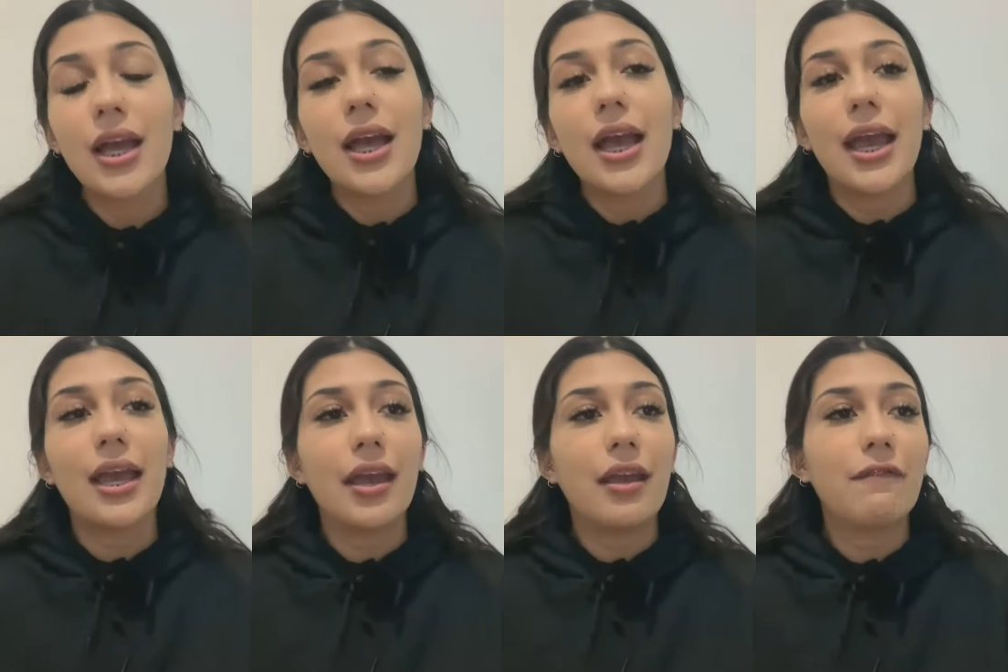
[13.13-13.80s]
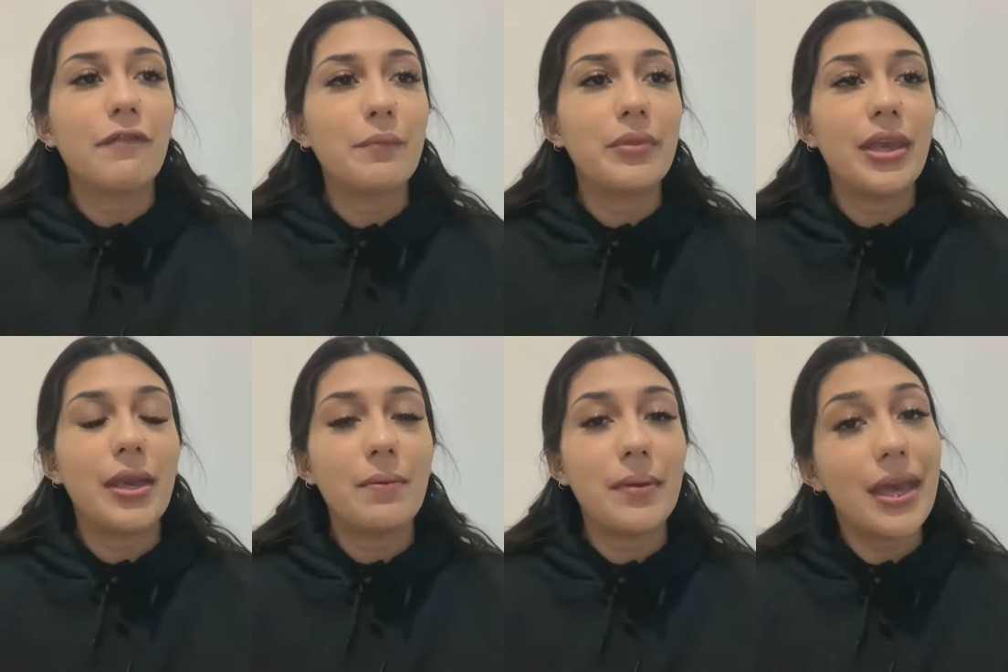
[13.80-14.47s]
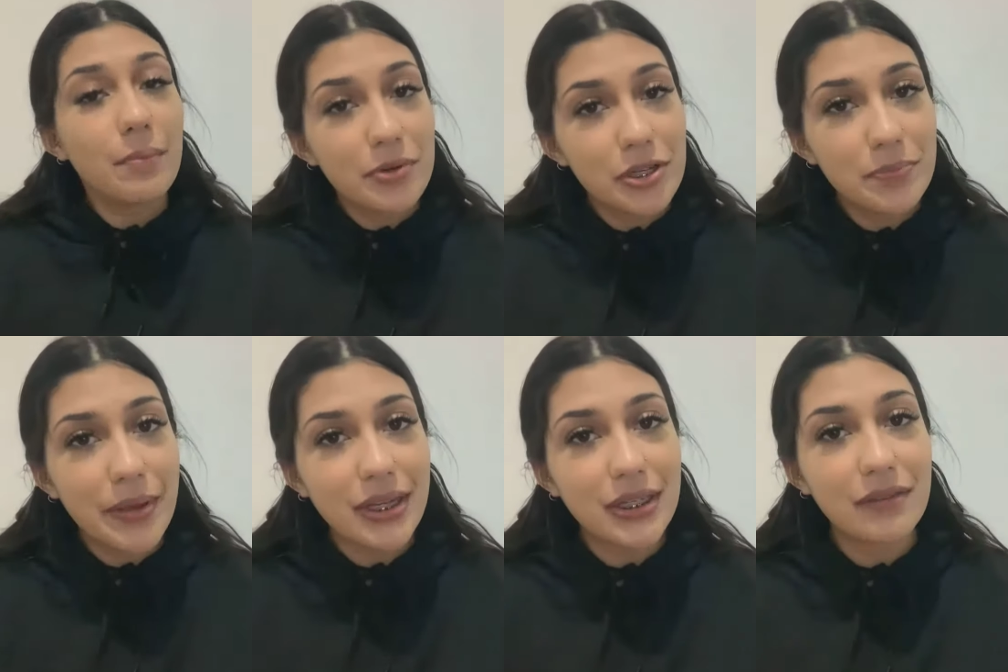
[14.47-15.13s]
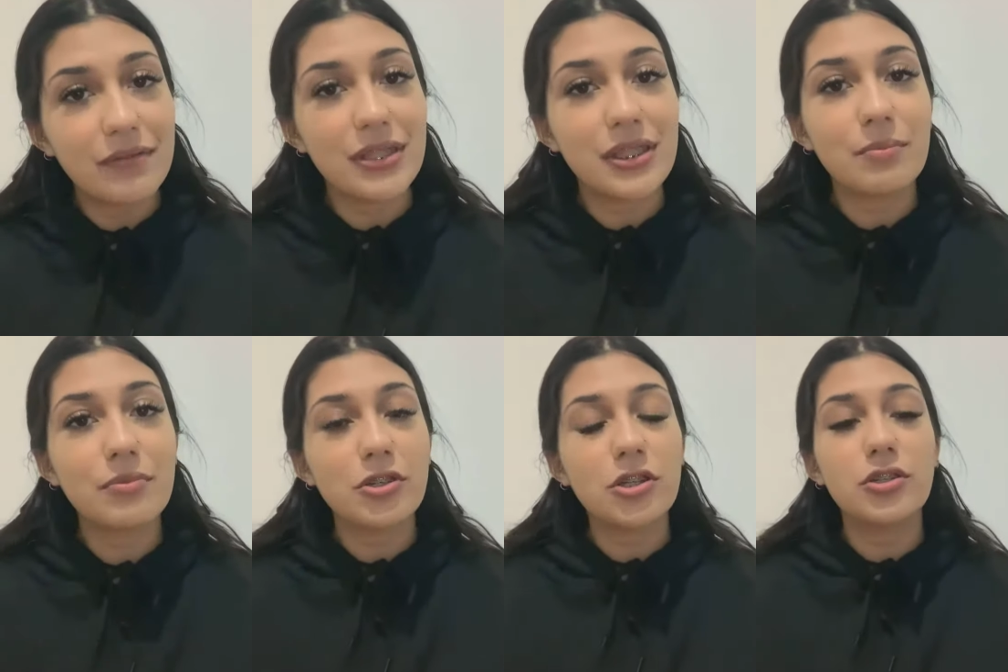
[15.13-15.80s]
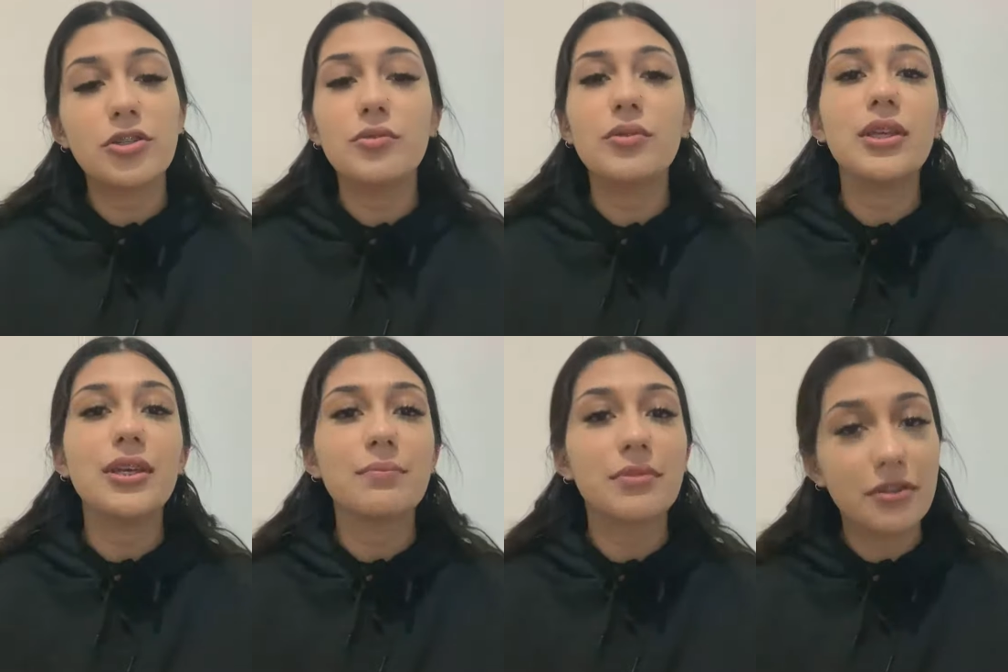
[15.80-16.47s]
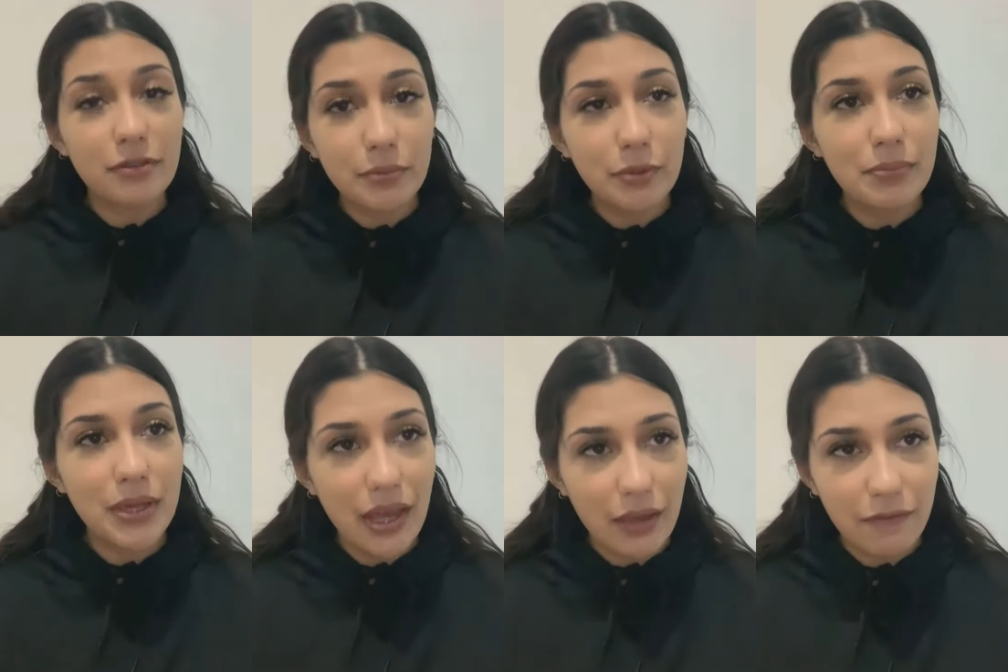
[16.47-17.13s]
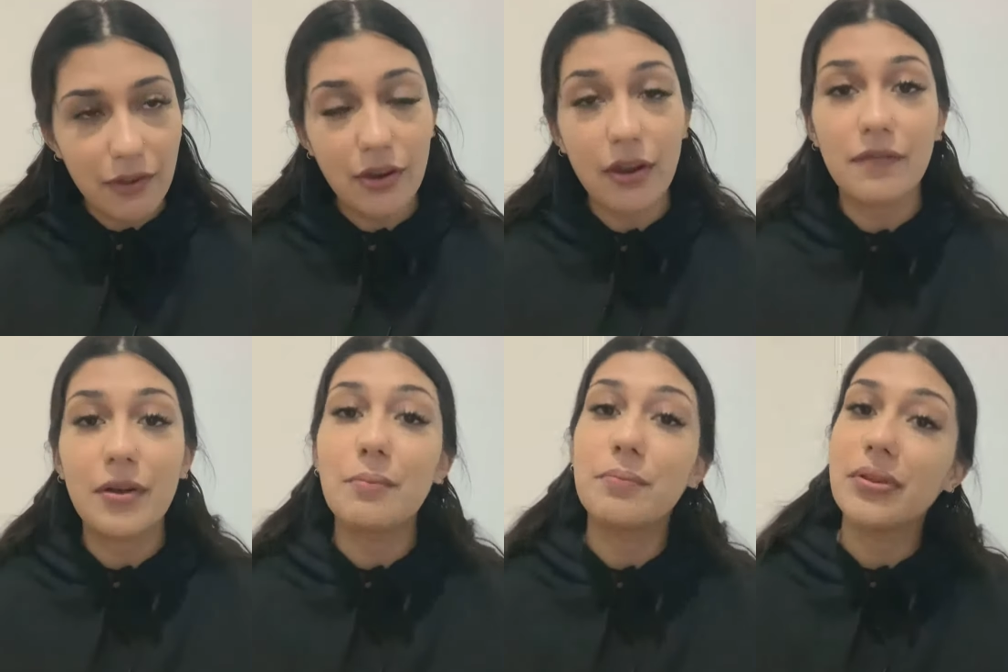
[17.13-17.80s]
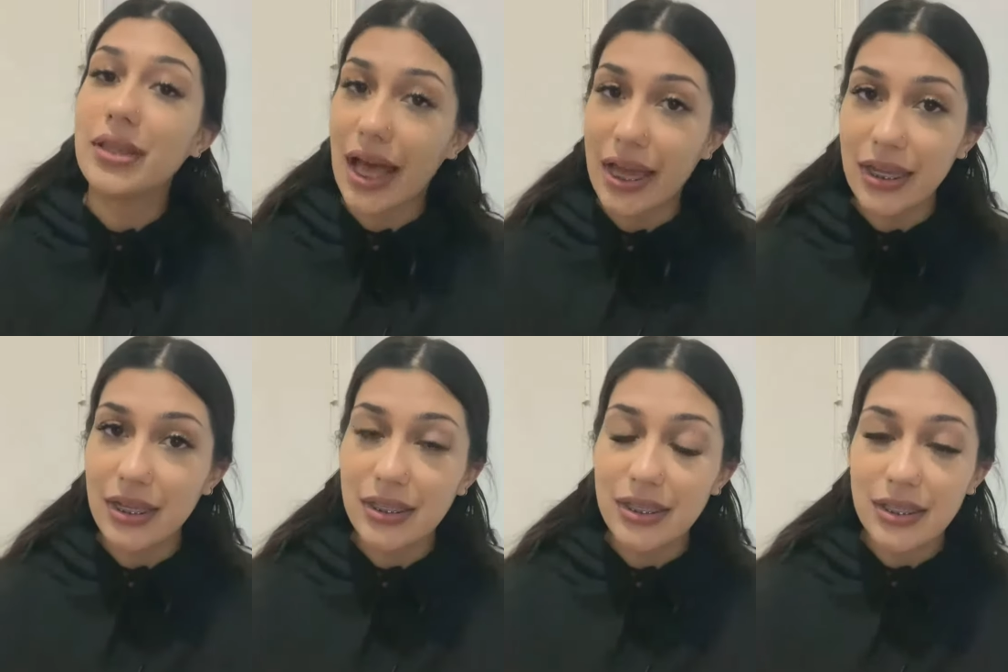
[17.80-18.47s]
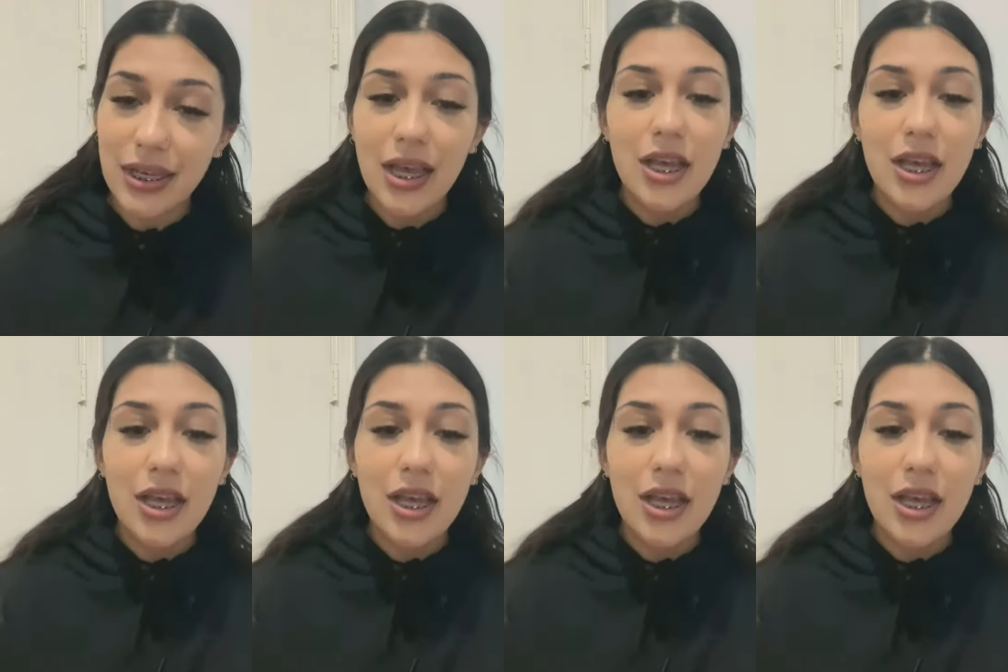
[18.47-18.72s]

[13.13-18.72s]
And from the EVA perspective, it's similar to the observable behavior of compliance.